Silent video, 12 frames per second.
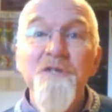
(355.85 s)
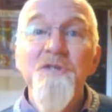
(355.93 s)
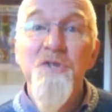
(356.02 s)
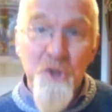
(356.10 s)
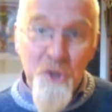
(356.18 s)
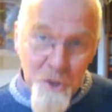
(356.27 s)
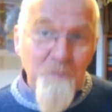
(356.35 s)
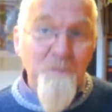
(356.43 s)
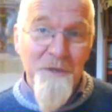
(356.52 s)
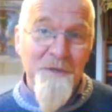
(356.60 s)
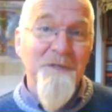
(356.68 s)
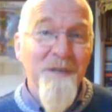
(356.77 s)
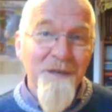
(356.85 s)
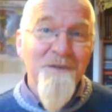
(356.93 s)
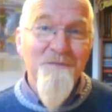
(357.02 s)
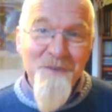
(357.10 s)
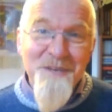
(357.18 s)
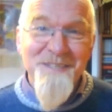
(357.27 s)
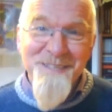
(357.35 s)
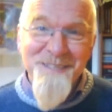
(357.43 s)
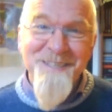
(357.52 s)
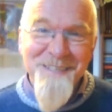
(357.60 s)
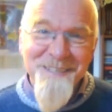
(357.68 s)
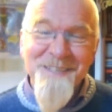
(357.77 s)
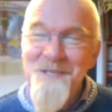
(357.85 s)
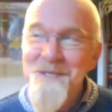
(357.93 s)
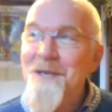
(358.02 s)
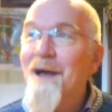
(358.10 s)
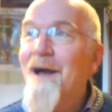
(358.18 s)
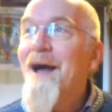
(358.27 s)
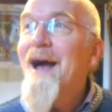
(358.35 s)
stupid risks